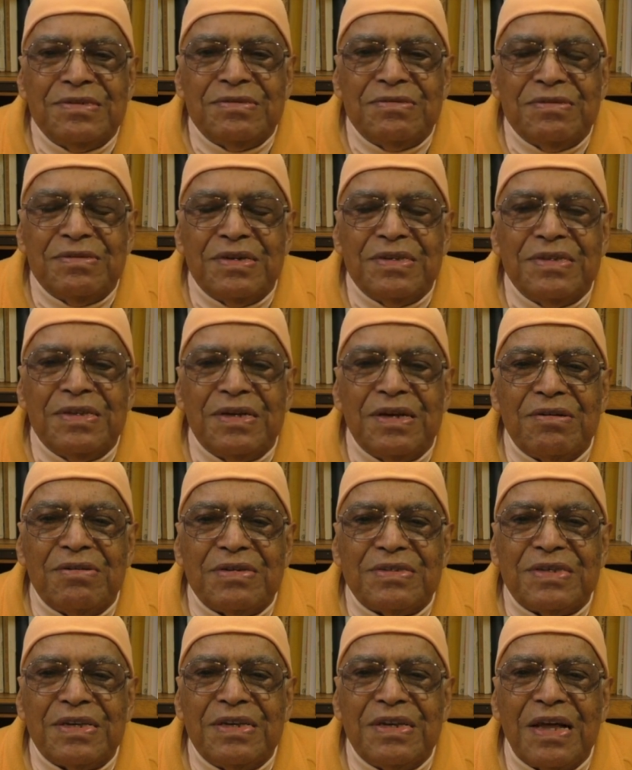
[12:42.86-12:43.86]
When there
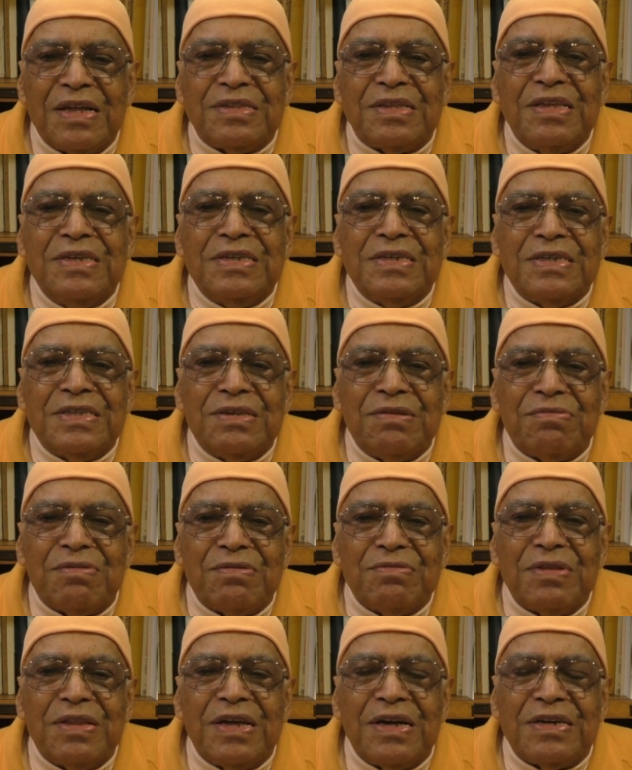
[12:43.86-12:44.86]
was nothing
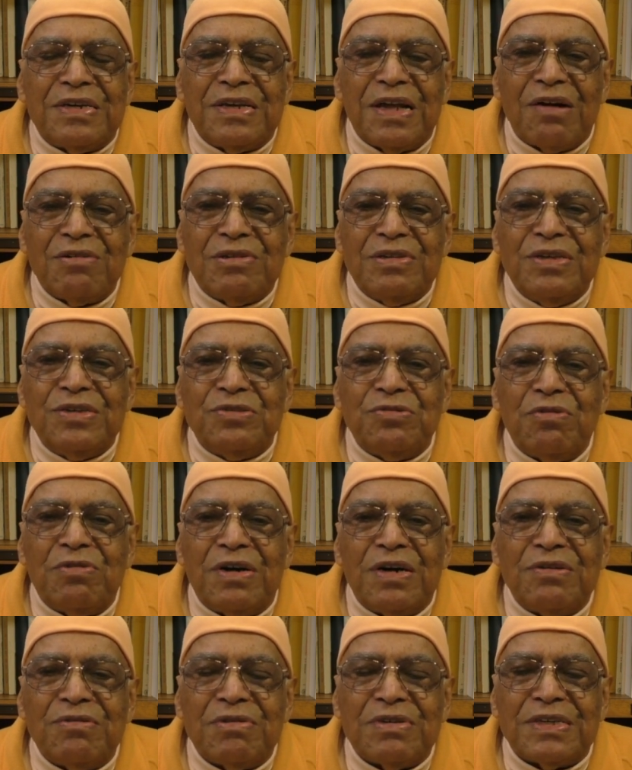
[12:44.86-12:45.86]
from that, how this
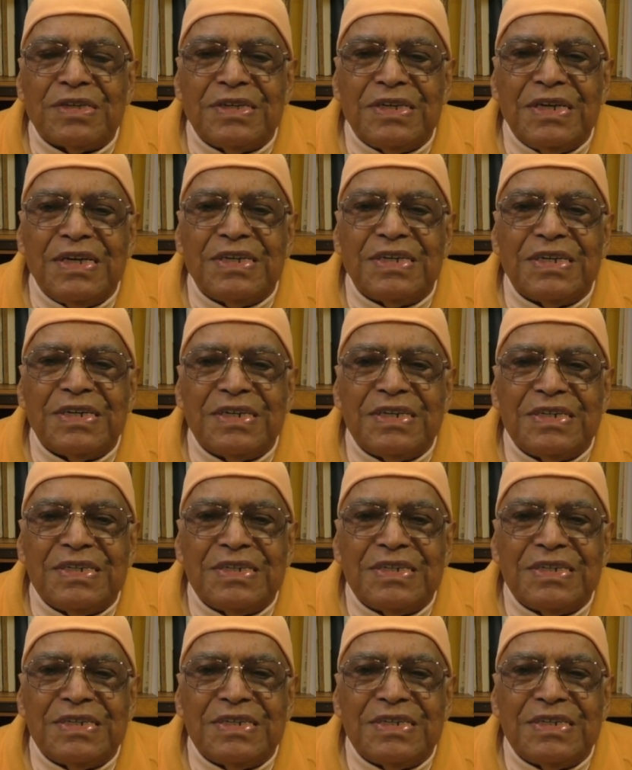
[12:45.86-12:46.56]
world was created.